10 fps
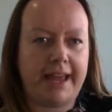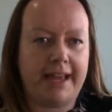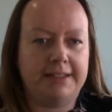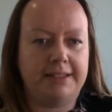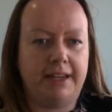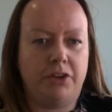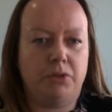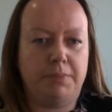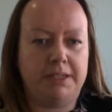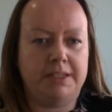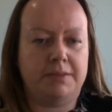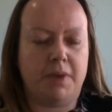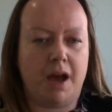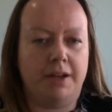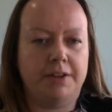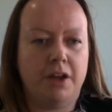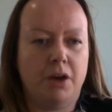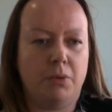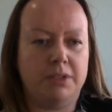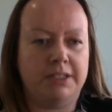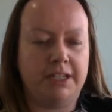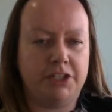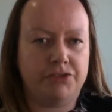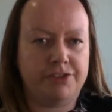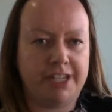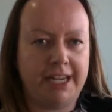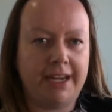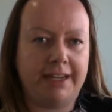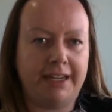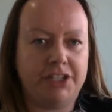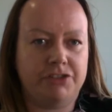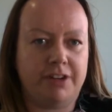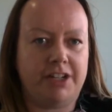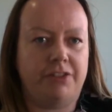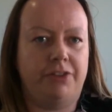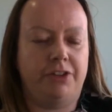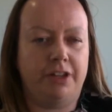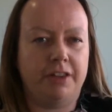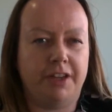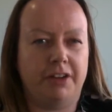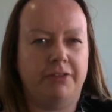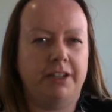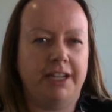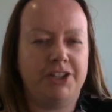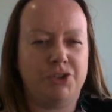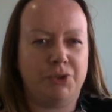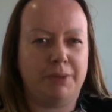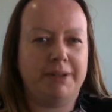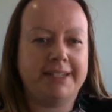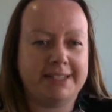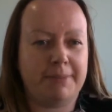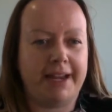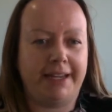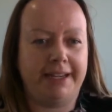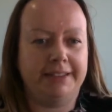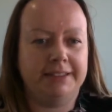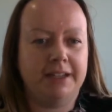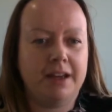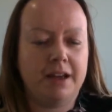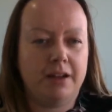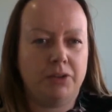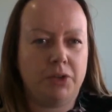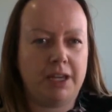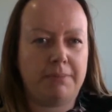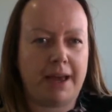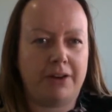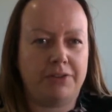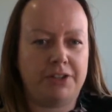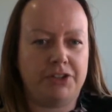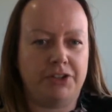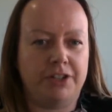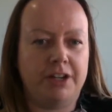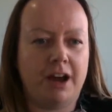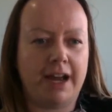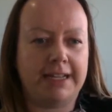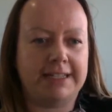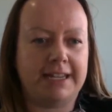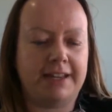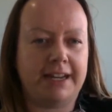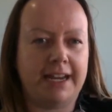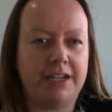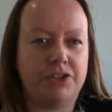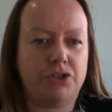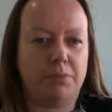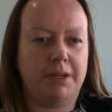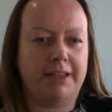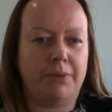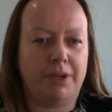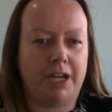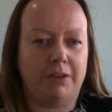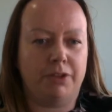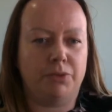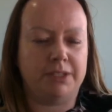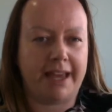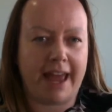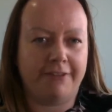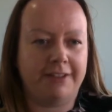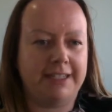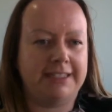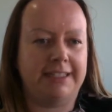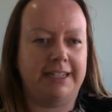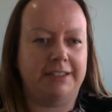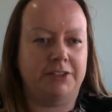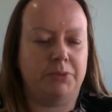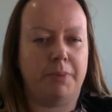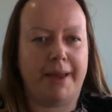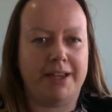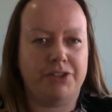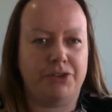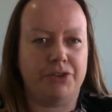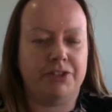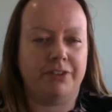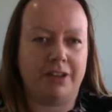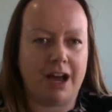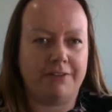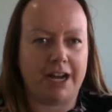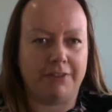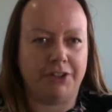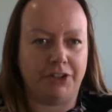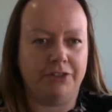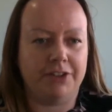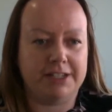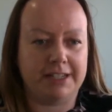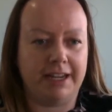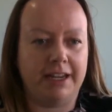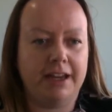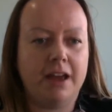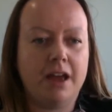Enhancing Your Business Mind was an interesting and interactive unit that I really enjoyed participating in. Looking back on this unit, I can see that each topic that we covered was carefully selected to prepare students for life after university.